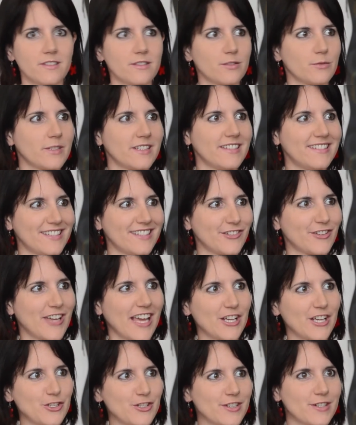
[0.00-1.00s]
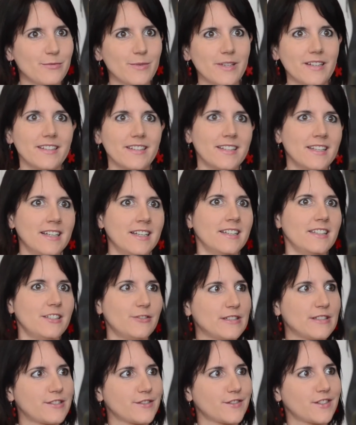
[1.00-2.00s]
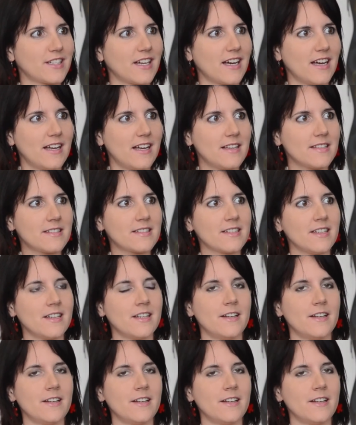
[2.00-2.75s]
so we need the location, we need the rest of the cast.